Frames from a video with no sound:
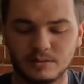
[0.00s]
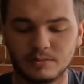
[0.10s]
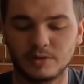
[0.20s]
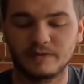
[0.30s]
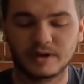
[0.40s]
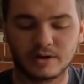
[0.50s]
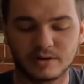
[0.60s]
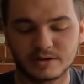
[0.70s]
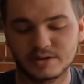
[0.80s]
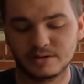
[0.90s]
Moving
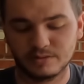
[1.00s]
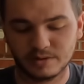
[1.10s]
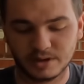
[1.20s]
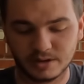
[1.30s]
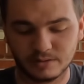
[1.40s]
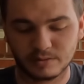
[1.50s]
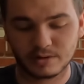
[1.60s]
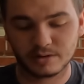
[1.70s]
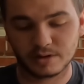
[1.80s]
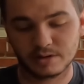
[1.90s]
on to the,
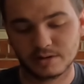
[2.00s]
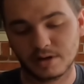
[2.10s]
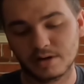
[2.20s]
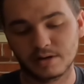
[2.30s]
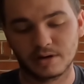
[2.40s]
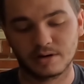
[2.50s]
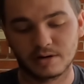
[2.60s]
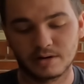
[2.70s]
where are they? There they are.